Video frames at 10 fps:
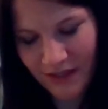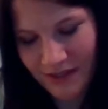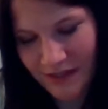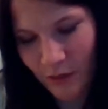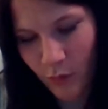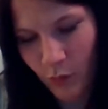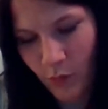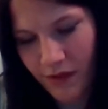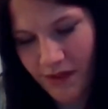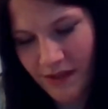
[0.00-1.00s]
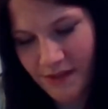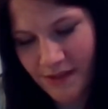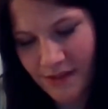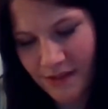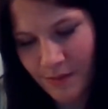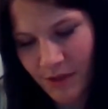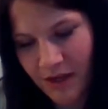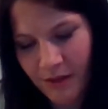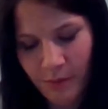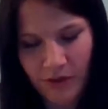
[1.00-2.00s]
I can't tell what that says on the
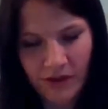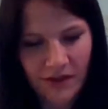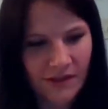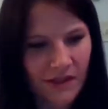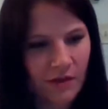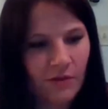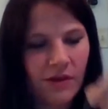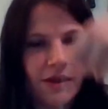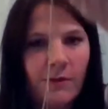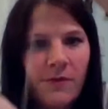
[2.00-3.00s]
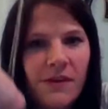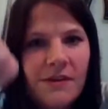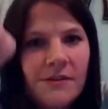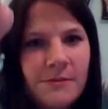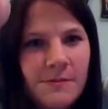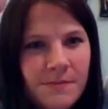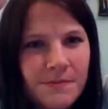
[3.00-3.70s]
back, but look at this cute little elephant.